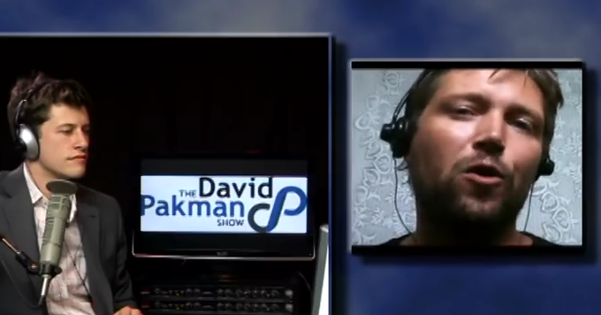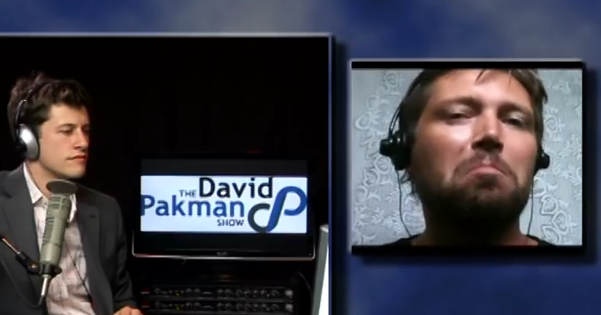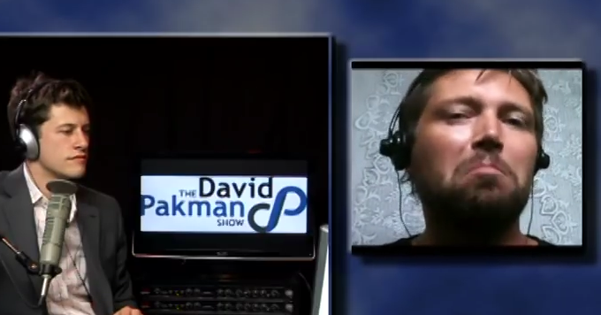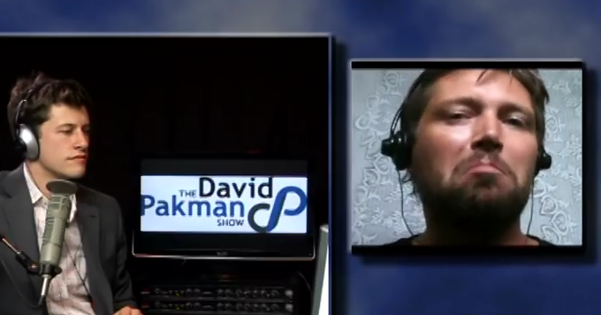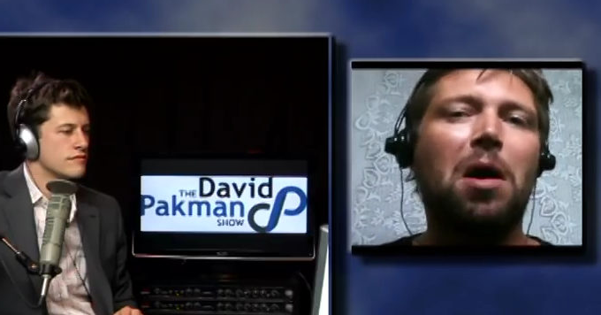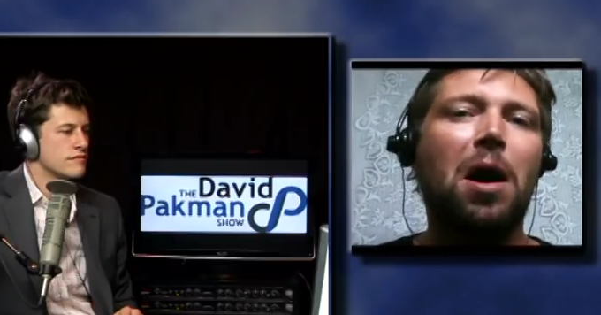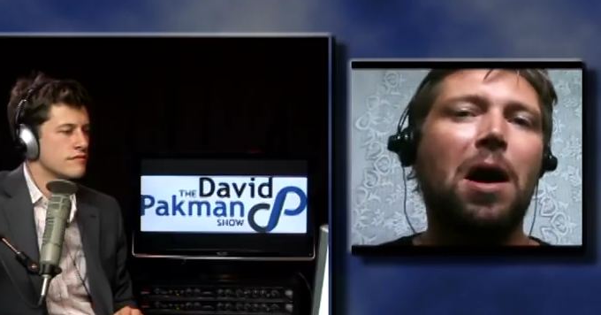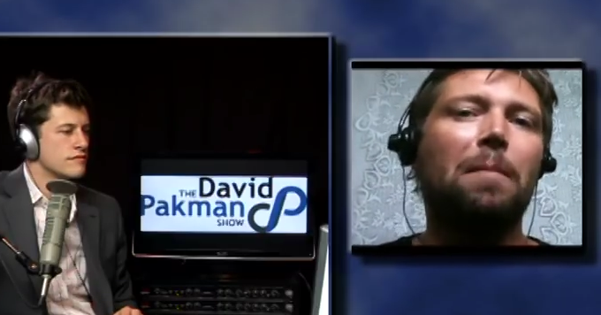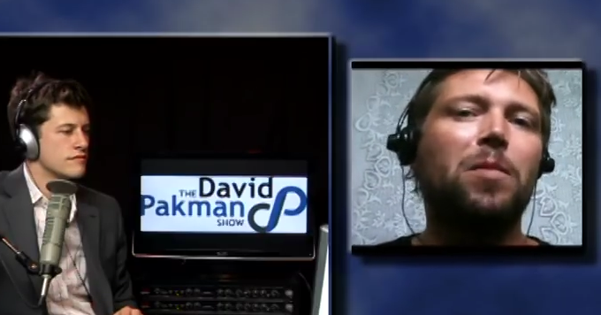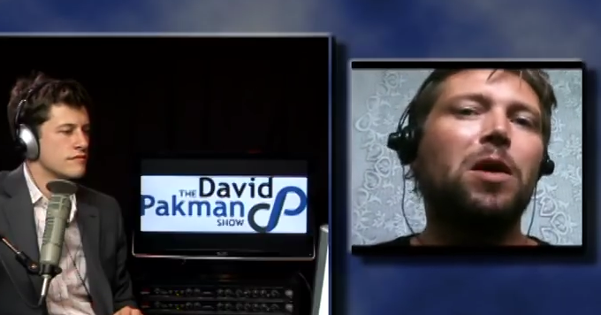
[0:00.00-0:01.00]

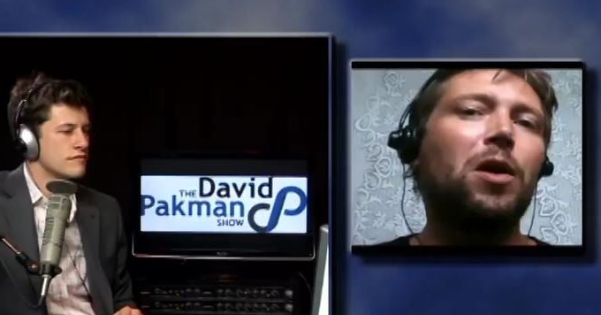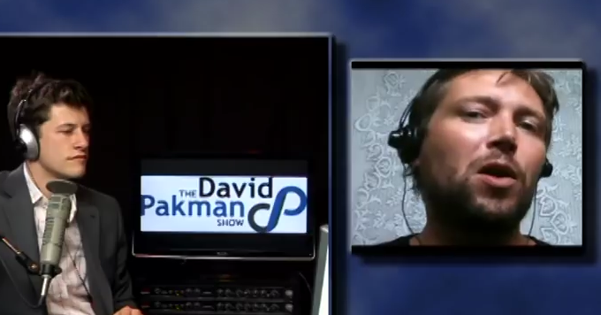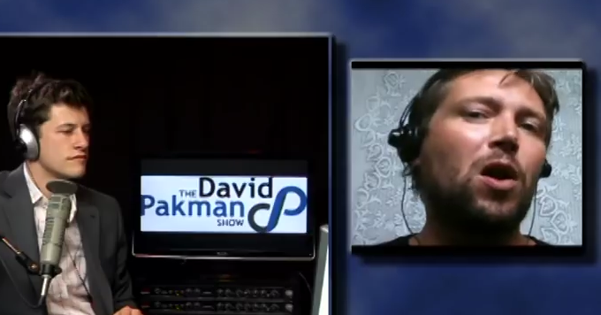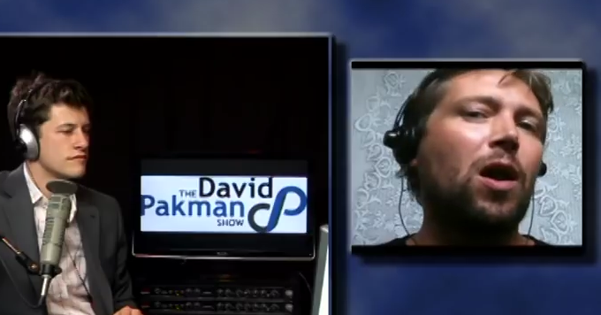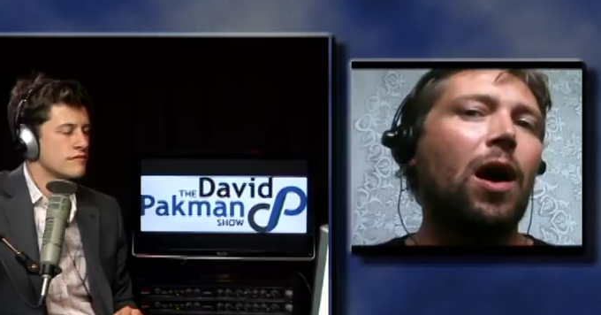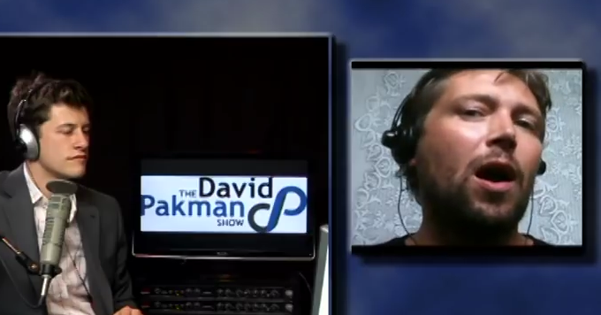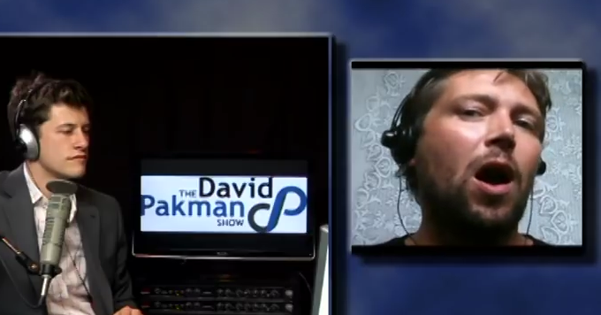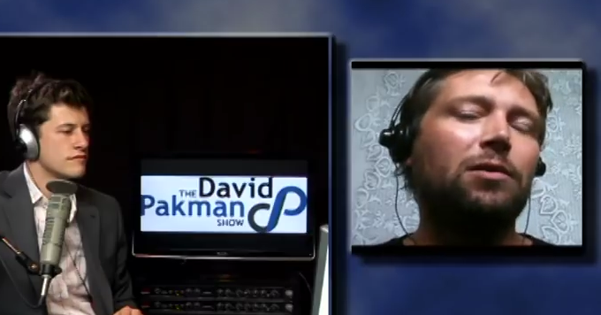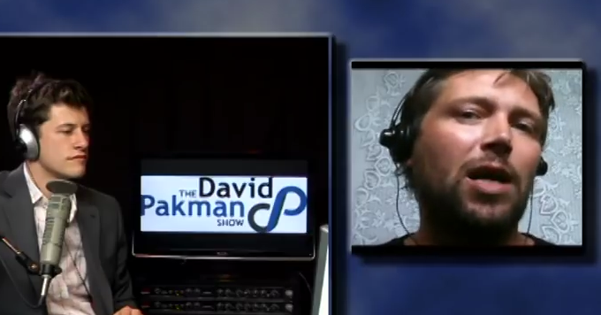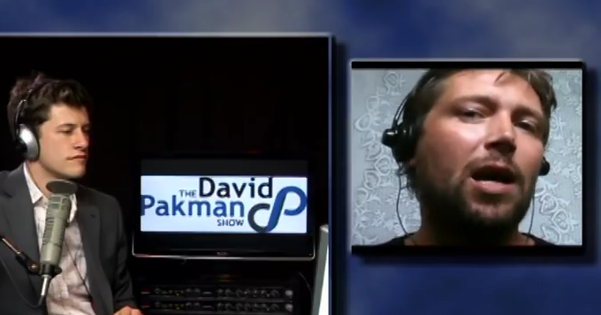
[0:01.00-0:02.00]
Speaker 1: And I'd
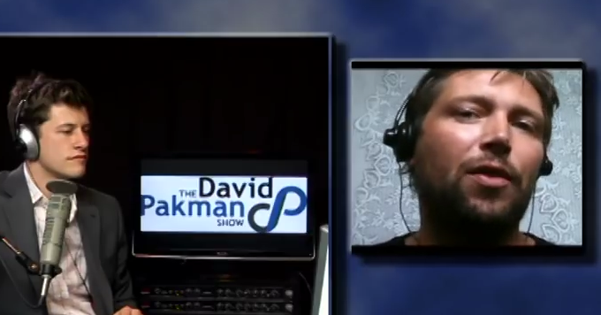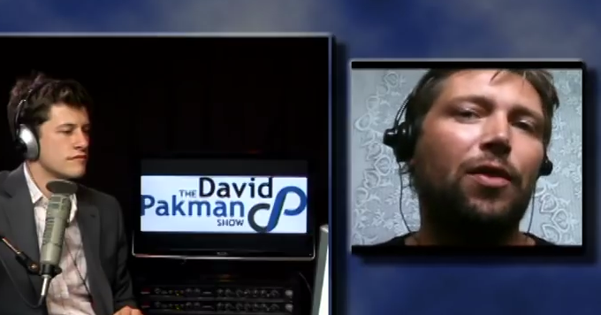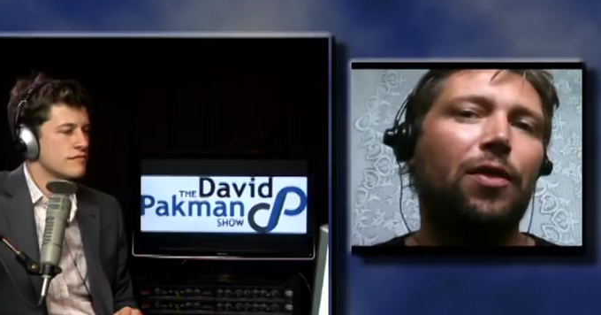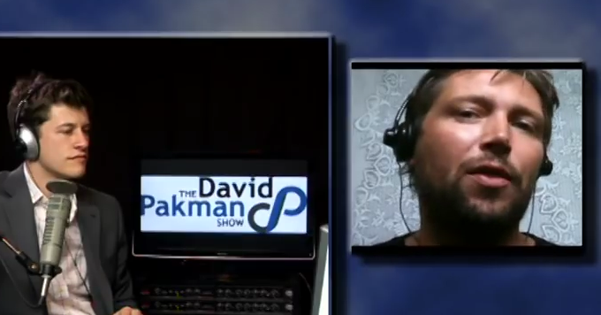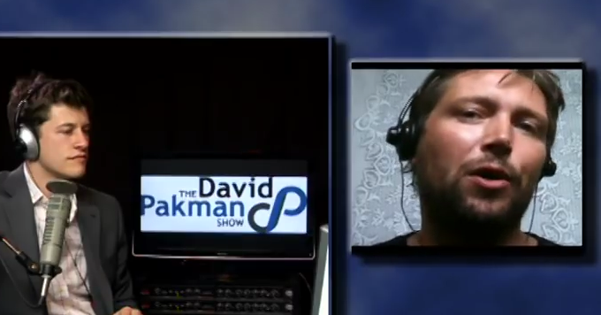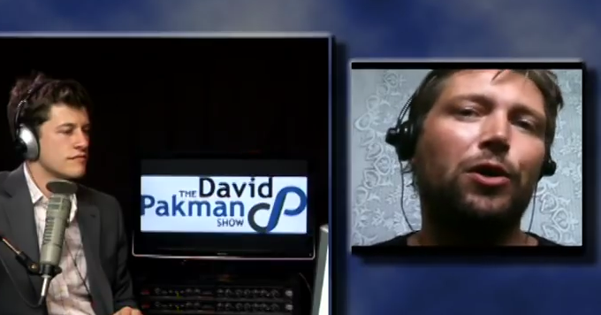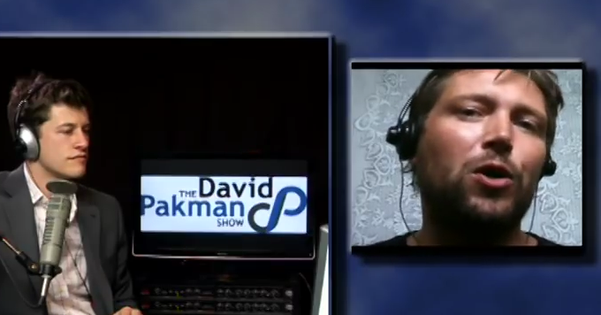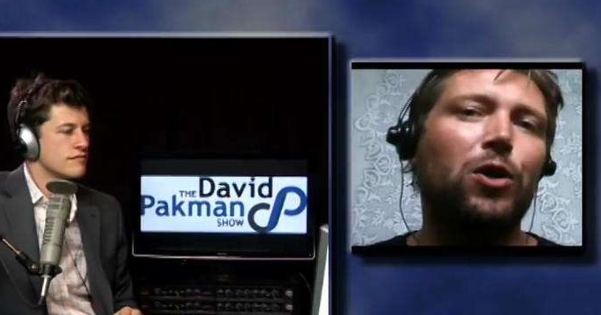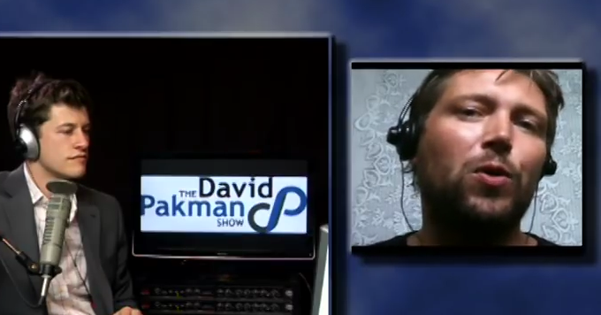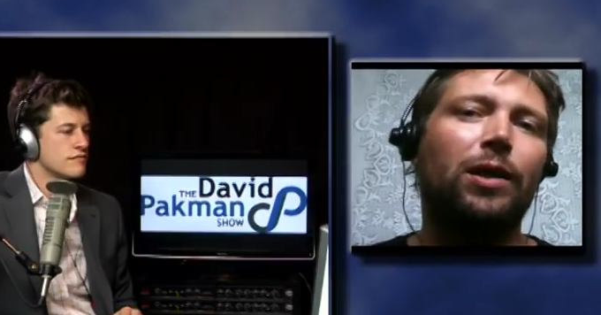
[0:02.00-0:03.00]
say, I think what you're doing
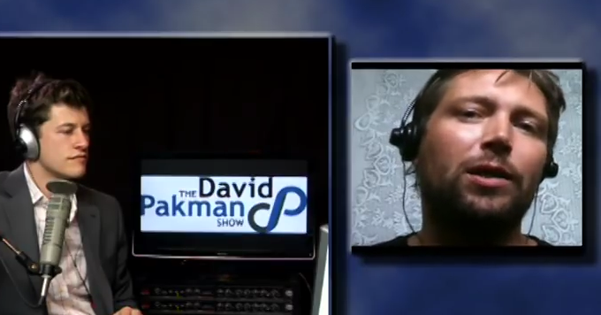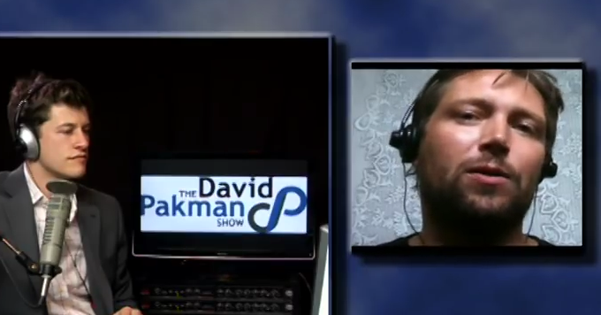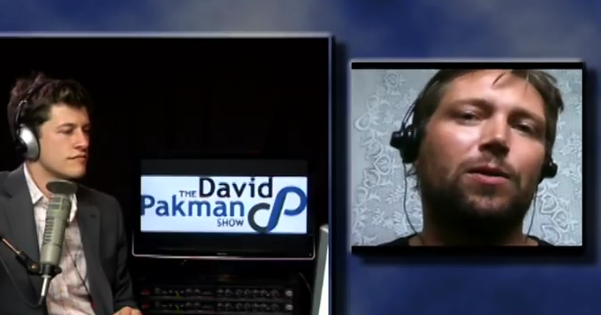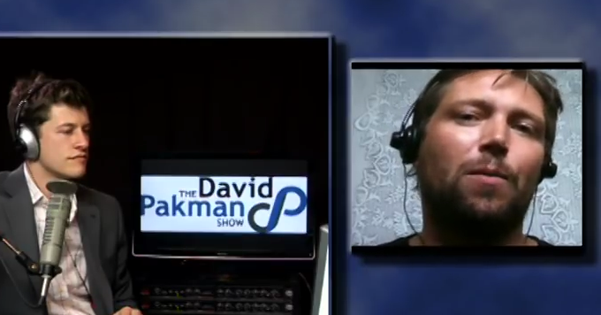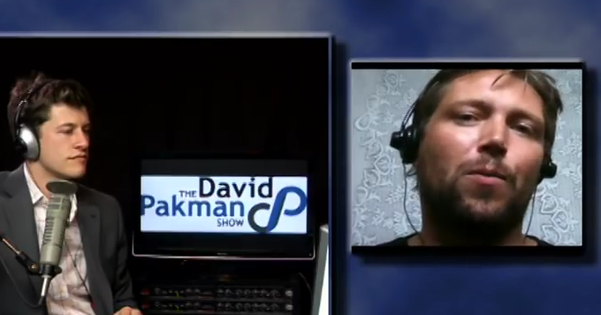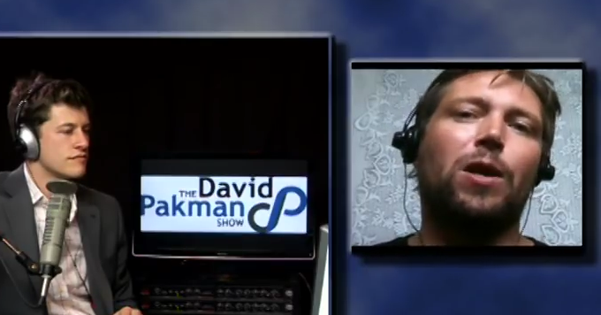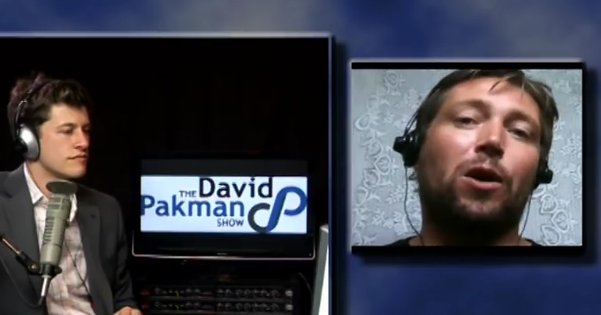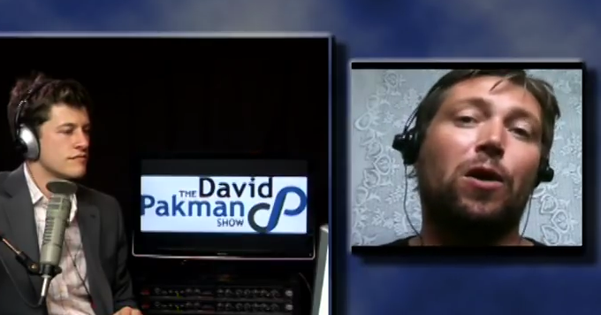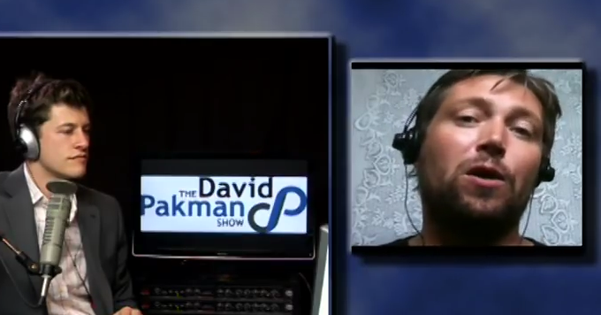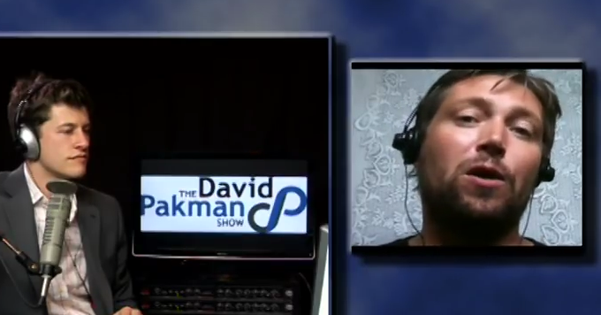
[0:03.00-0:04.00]
is pretty incredible,